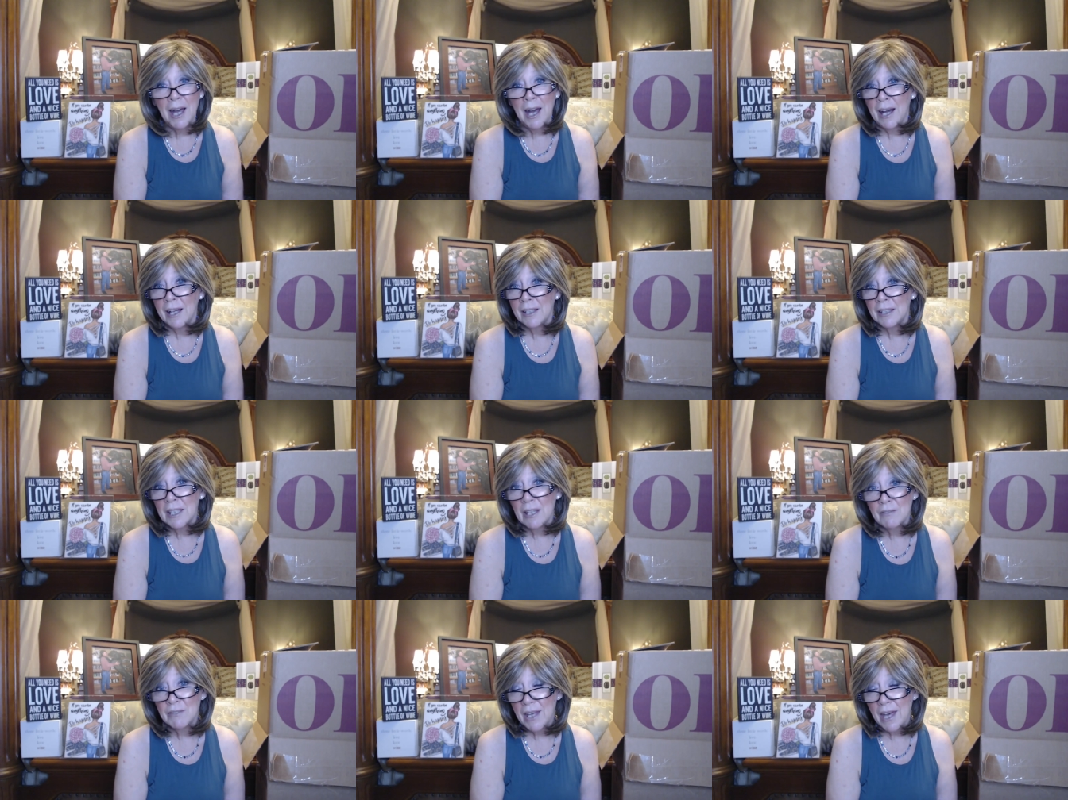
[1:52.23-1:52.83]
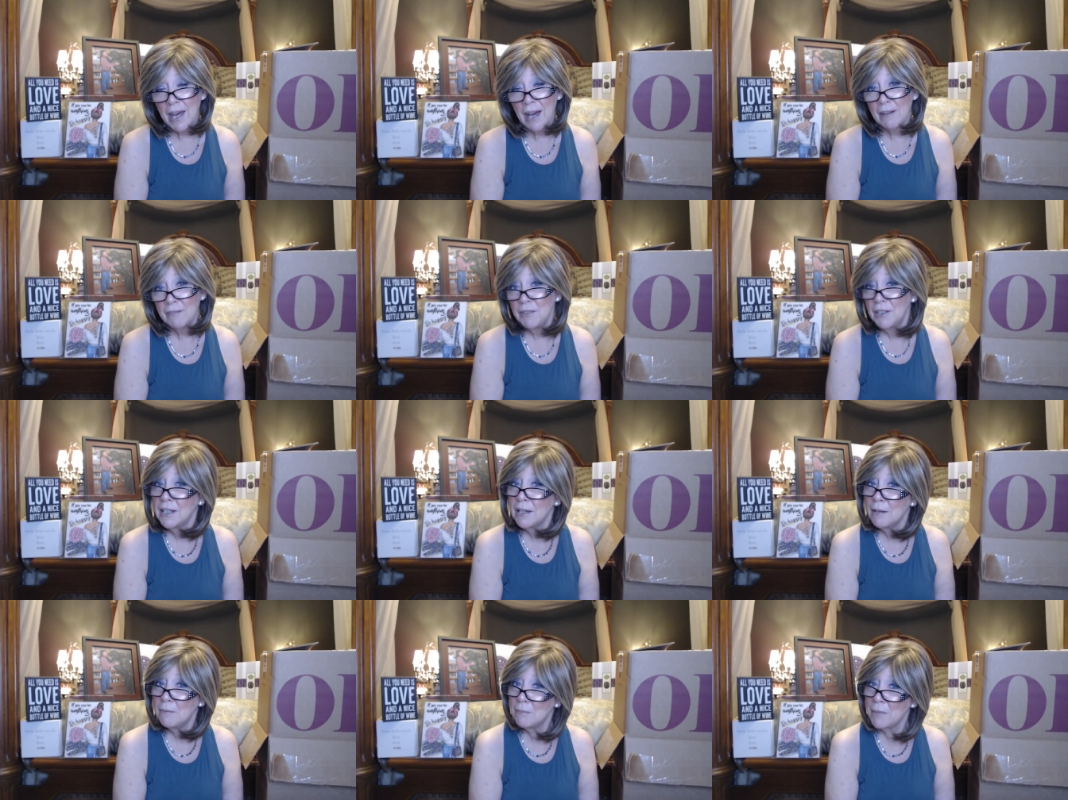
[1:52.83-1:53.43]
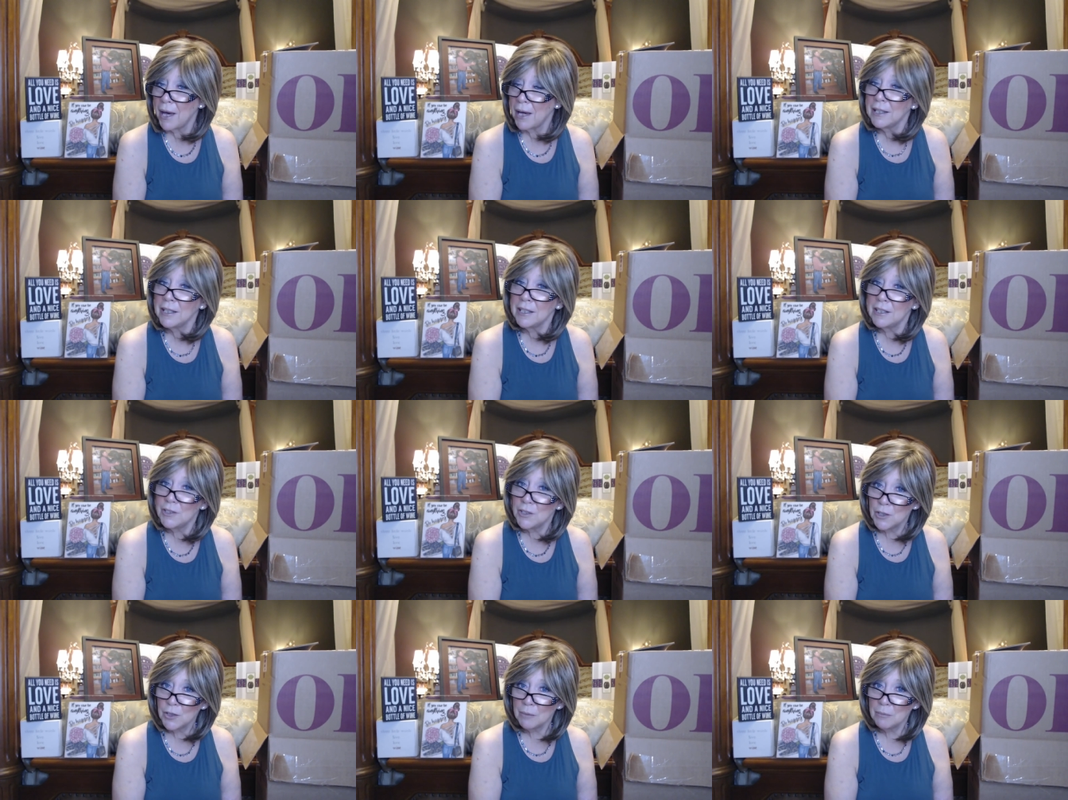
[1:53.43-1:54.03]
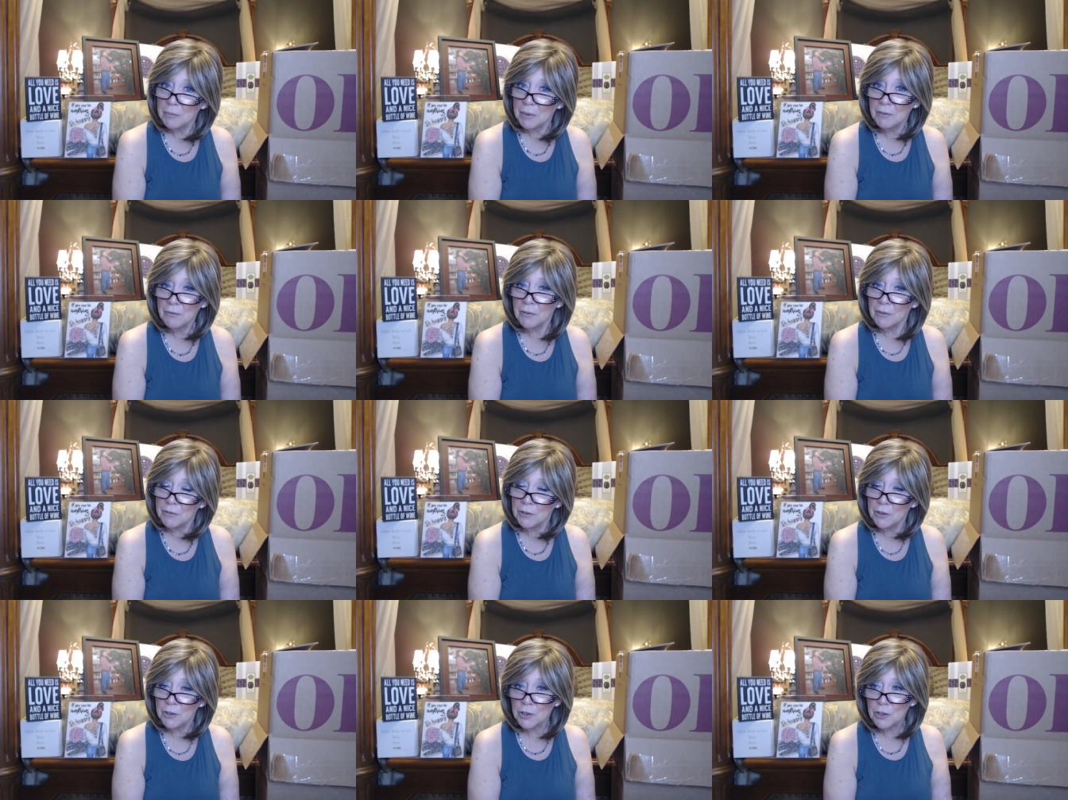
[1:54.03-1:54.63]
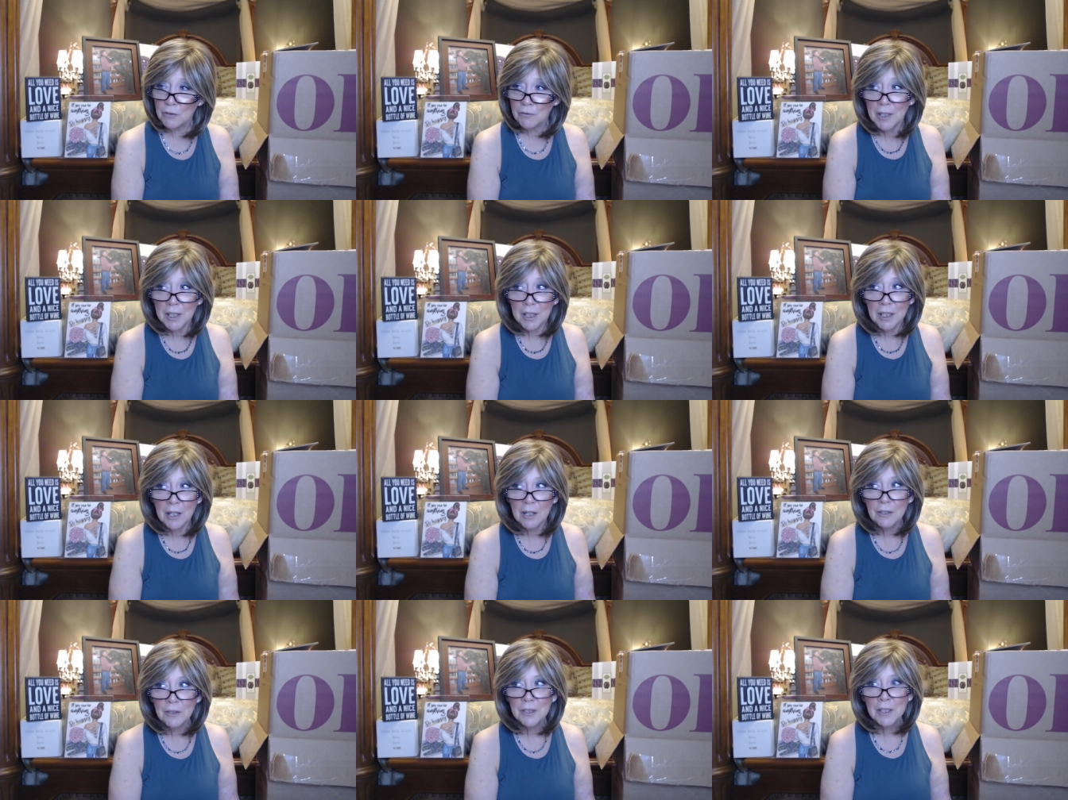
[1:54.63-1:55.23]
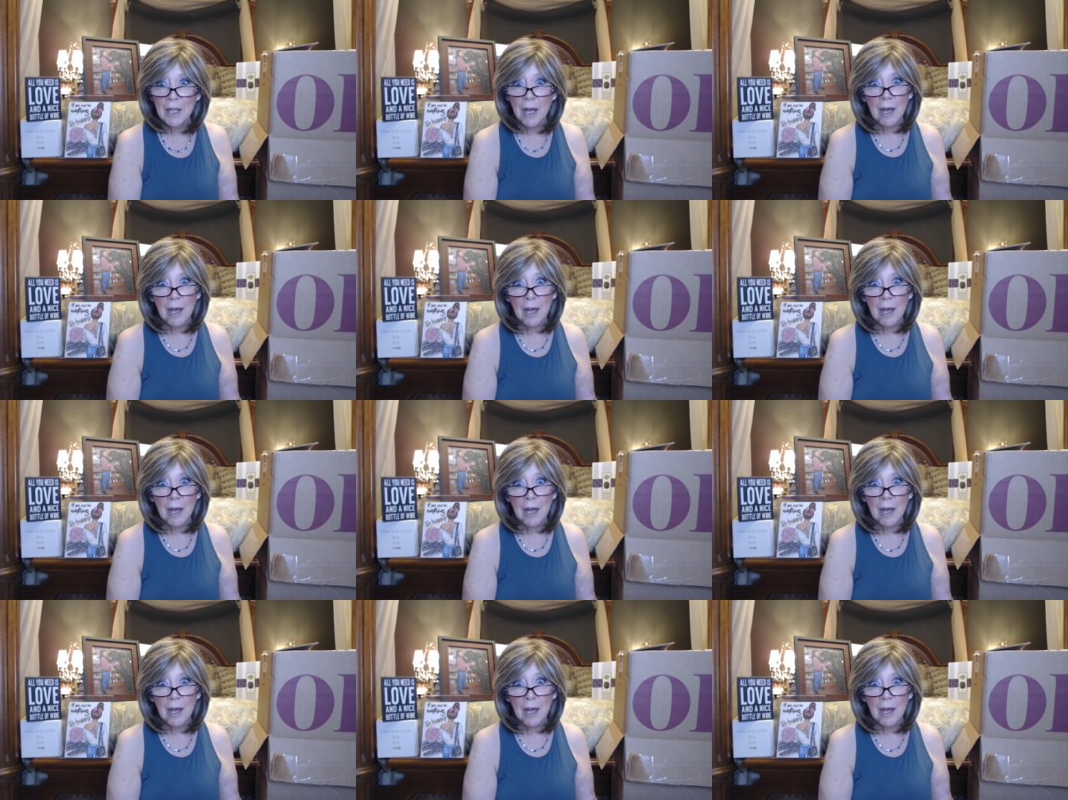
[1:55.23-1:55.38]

I'd love to have you come back and join me for future videos.